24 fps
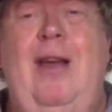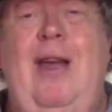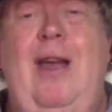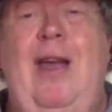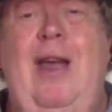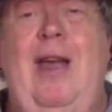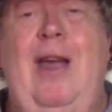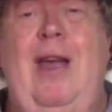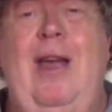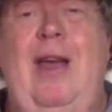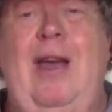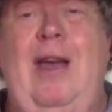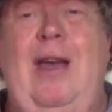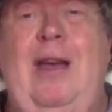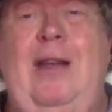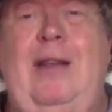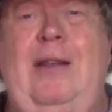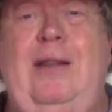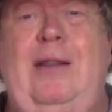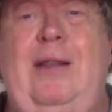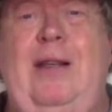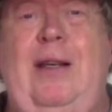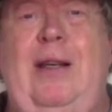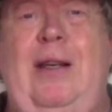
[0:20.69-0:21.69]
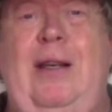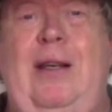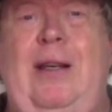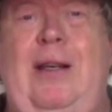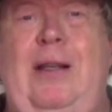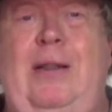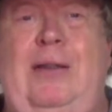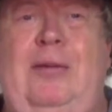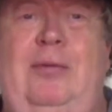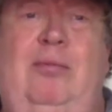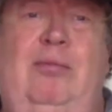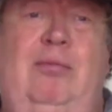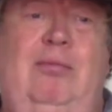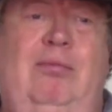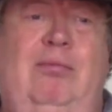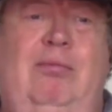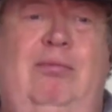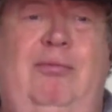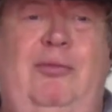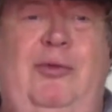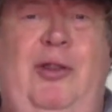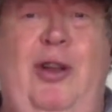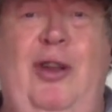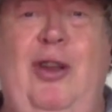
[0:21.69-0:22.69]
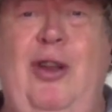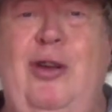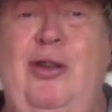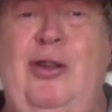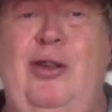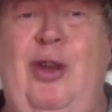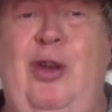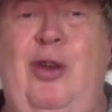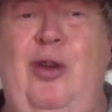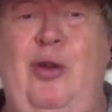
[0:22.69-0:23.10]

And for those of